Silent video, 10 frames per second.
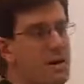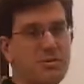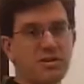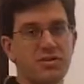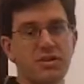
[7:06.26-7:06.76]

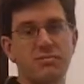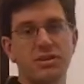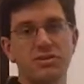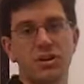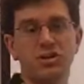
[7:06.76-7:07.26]
members of their
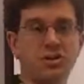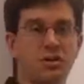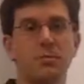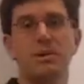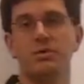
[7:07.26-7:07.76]

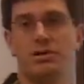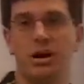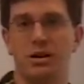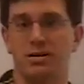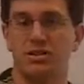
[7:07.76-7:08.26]
administration to meet with
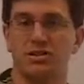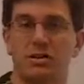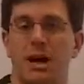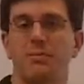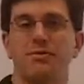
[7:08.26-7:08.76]
Congress
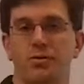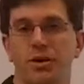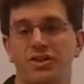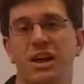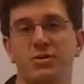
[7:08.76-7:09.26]
to lobby for
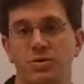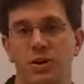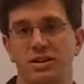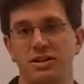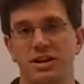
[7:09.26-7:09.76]
what they would
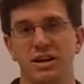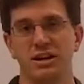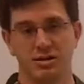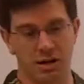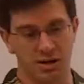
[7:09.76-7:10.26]
want
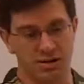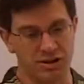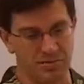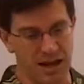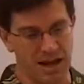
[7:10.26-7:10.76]

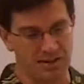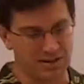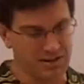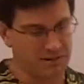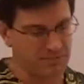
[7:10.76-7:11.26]
Congress to
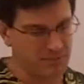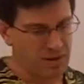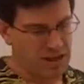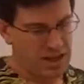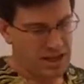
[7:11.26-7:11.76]
pass.
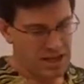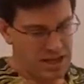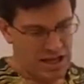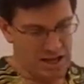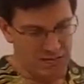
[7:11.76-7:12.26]

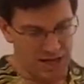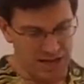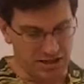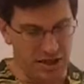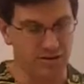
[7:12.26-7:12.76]

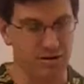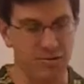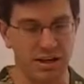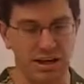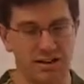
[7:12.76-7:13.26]
Lost off
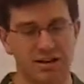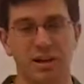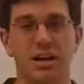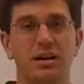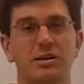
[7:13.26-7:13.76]

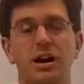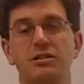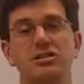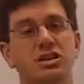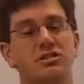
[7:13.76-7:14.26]
committees.
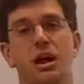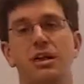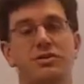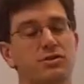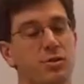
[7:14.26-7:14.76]
Congress does
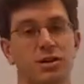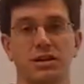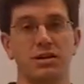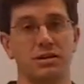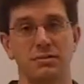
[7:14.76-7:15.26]
all of its
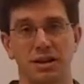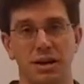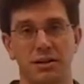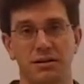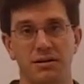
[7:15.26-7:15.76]
work in
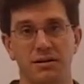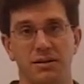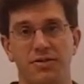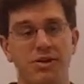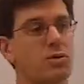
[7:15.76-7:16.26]
committee.
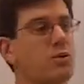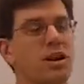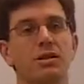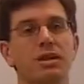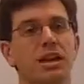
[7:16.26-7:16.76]
They're
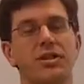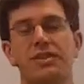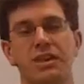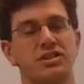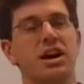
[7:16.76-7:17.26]
rarely
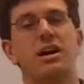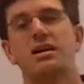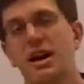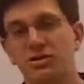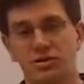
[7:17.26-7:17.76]
in the
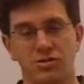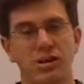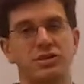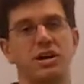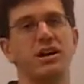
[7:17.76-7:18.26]
entire House or
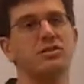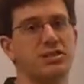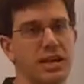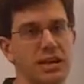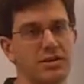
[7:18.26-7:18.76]
the entire
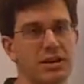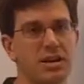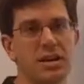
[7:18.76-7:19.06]
Senate.